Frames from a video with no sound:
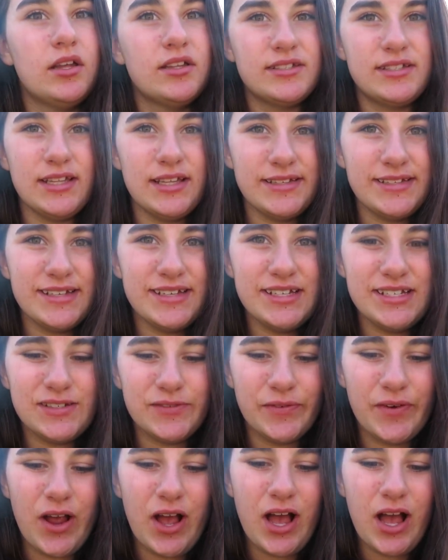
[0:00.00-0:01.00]
So this is
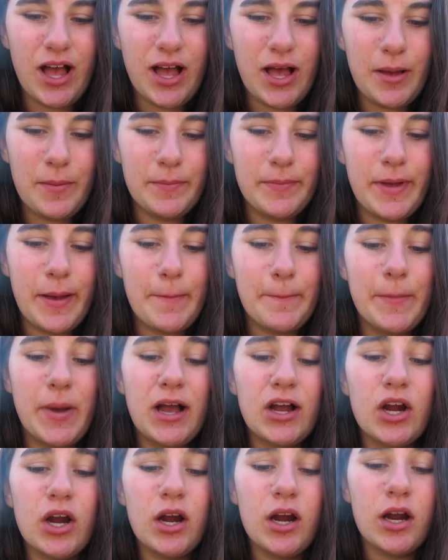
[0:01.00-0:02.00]
from my
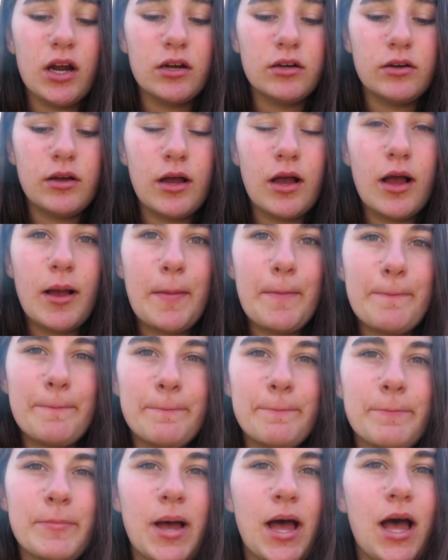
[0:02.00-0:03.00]
girl,
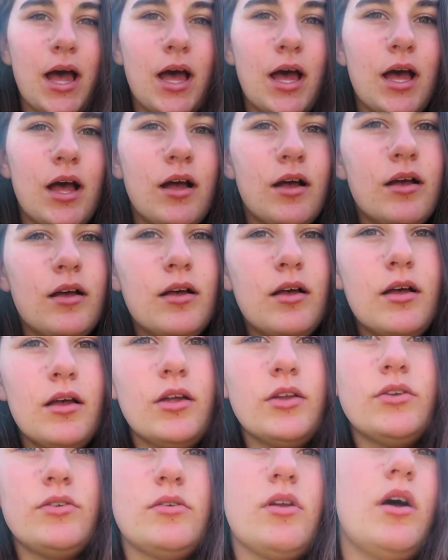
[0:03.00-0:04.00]
my
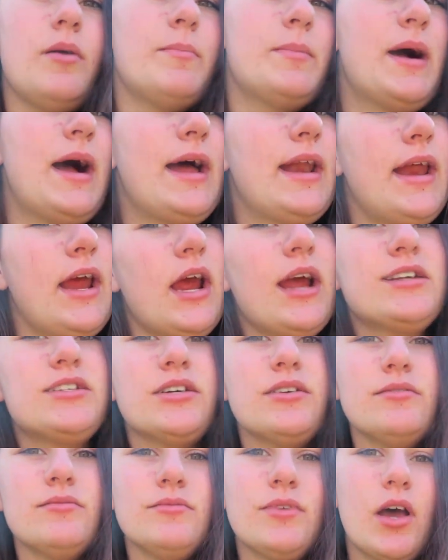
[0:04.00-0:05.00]
non-binary, I
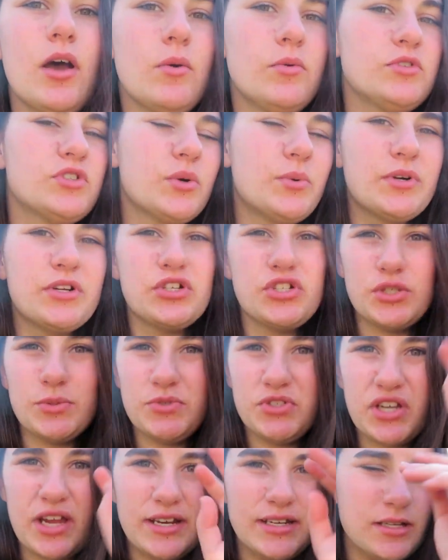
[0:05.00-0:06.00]
don't know, don't want to
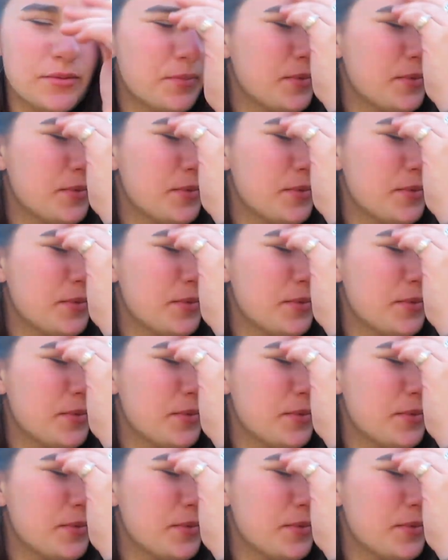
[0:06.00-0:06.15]
assume gender,